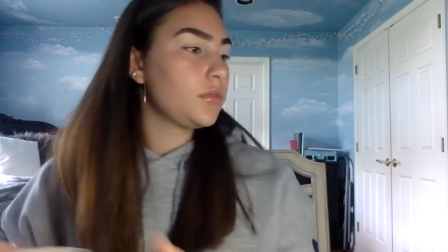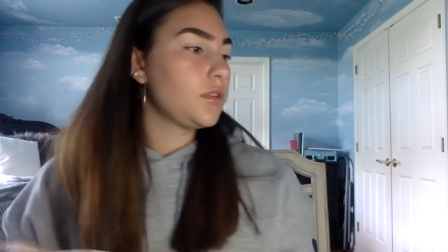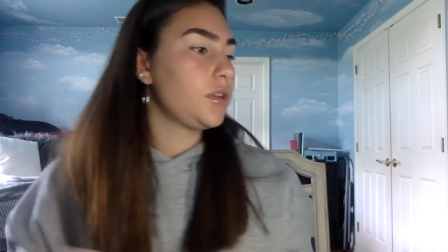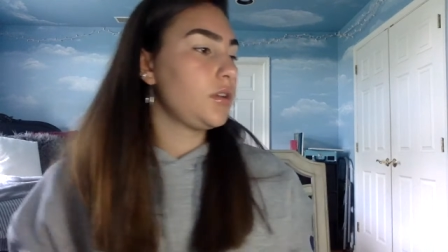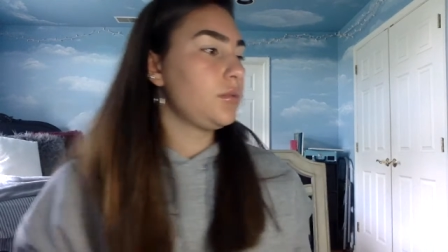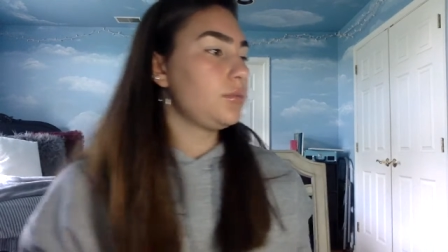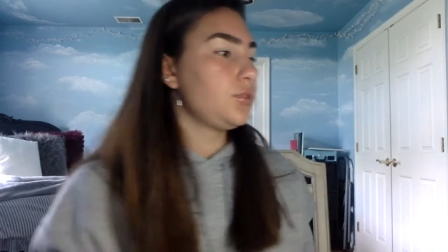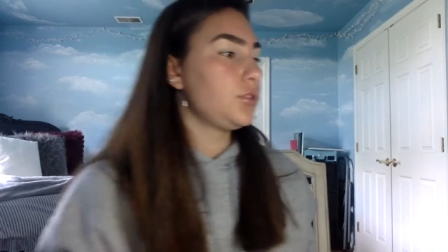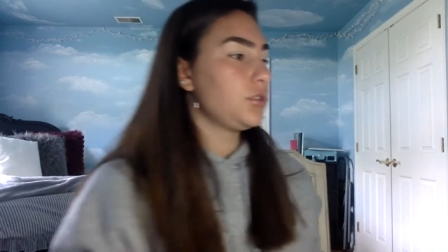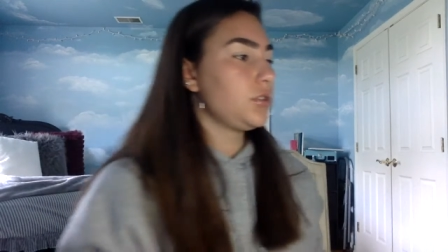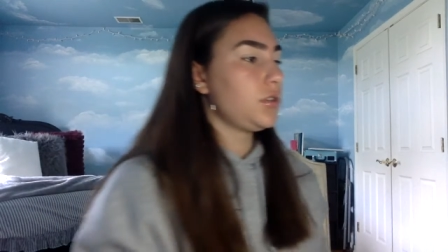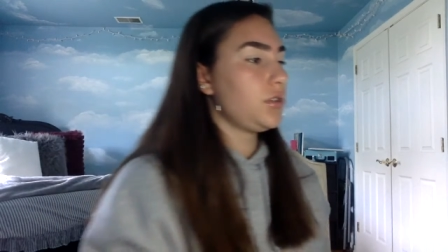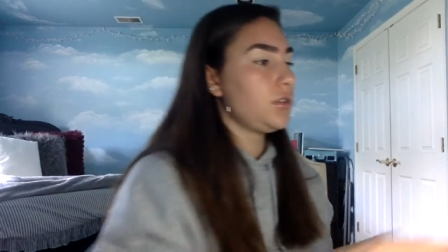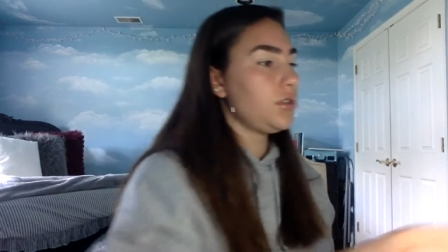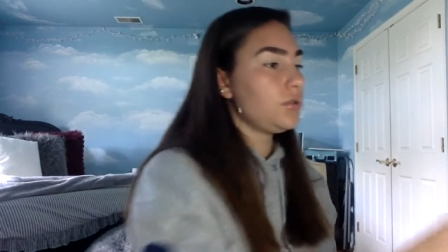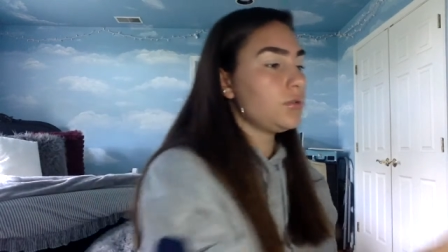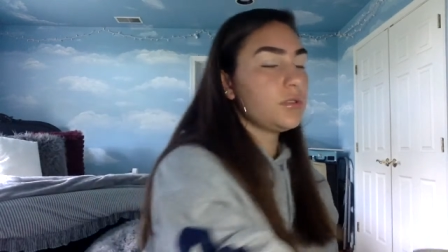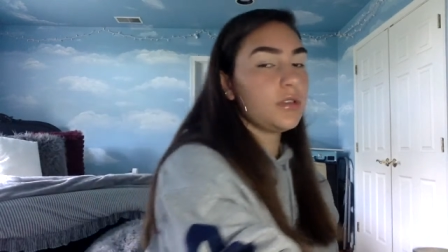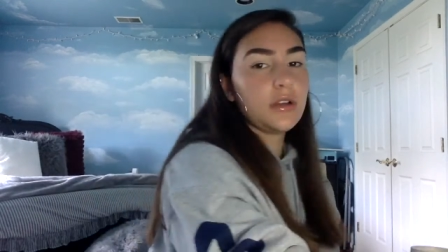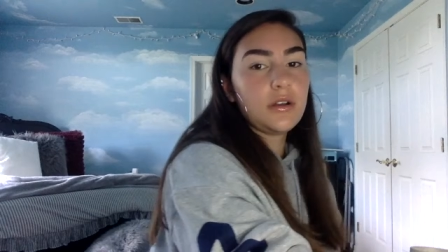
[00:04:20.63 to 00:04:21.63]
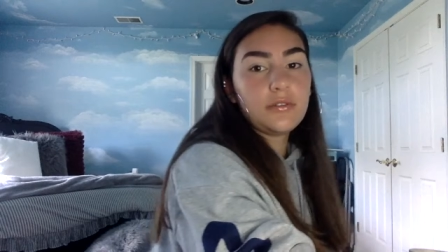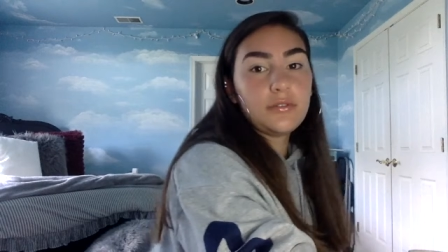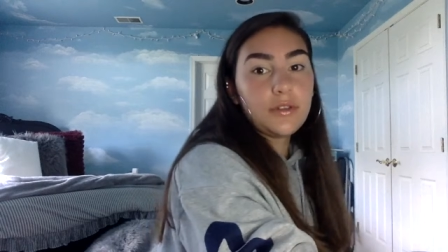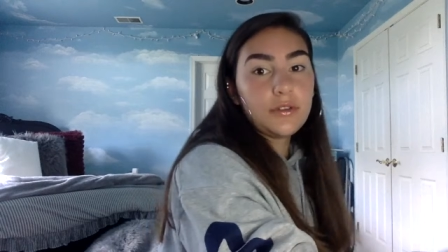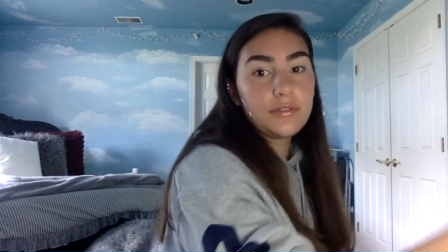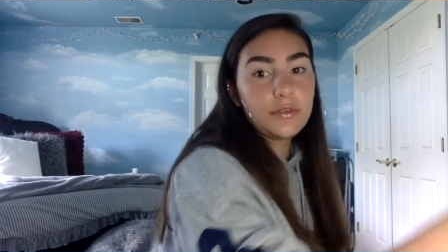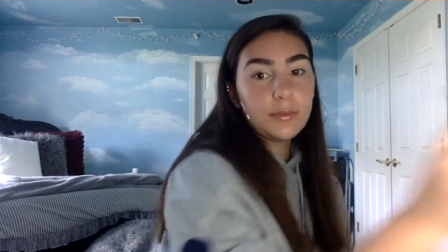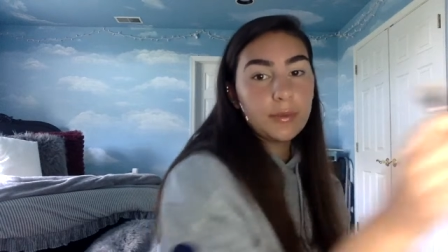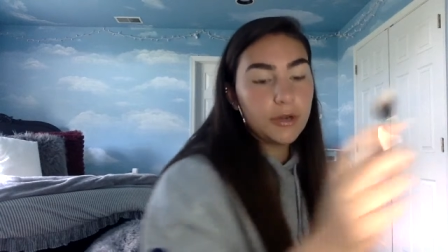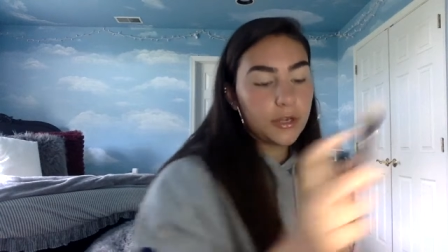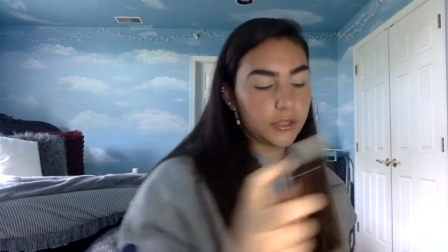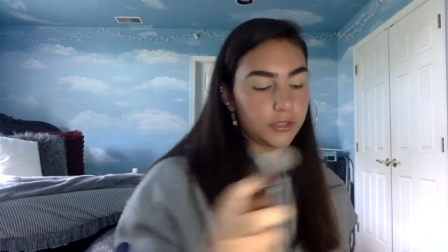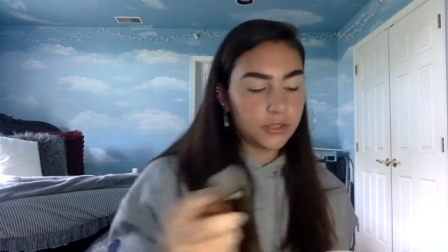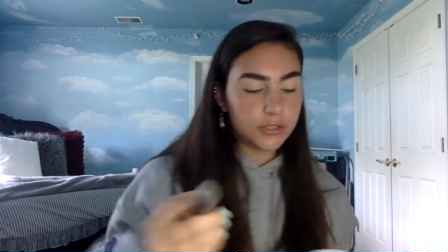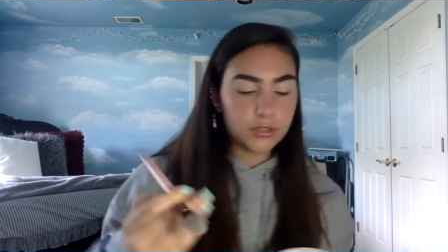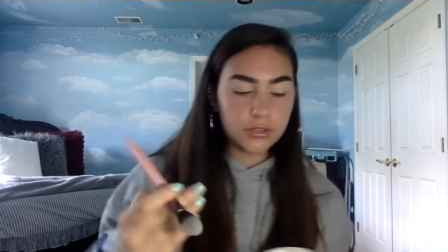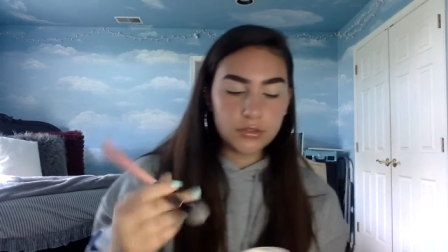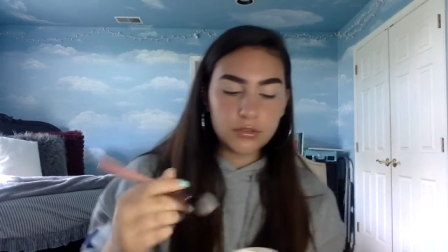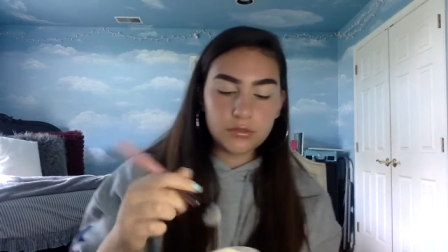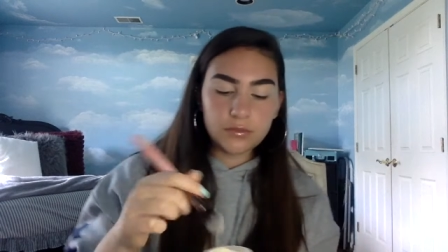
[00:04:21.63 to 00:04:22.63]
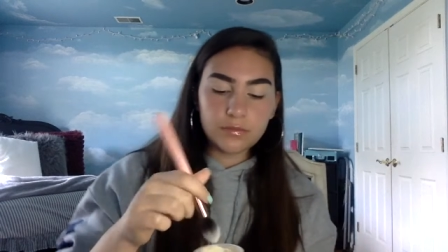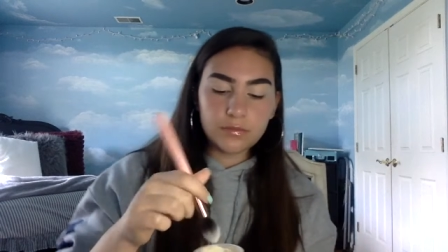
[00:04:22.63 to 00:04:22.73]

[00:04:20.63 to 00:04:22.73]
And I'm just going to use, like, a fluffy brush.